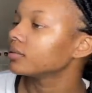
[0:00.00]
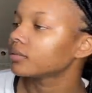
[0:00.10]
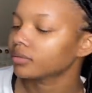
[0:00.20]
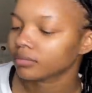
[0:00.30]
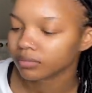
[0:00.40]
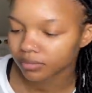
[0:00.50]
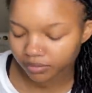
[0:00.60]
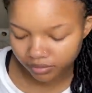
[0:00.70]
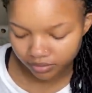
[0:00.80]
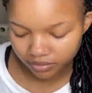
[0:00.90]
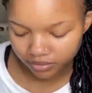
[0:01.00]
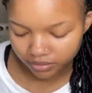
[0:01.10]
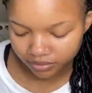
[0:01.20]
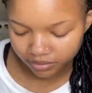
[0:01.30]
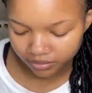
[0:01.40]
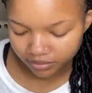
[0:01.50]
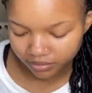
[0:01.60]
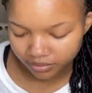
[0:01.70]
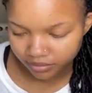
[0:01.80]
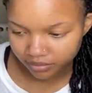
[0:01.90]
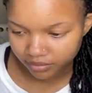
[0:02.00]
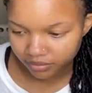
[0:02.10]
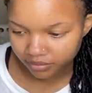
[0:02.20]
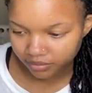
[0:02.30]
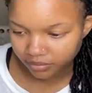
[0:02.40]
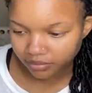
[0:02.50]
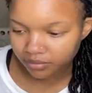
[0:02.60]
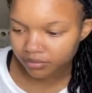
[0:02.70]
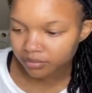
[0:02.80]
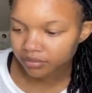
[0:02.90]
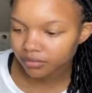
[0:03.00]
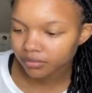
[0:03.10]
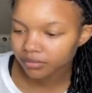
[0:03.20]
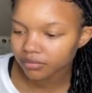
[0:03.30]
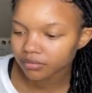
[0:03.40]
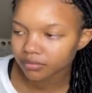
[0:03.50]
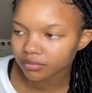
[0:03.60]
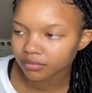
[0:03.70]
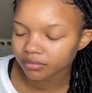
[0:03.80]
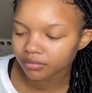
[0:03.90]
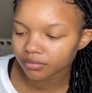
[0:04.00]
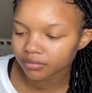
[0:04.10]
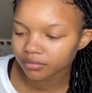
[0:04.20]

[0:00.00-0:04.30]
This person isn't speaking.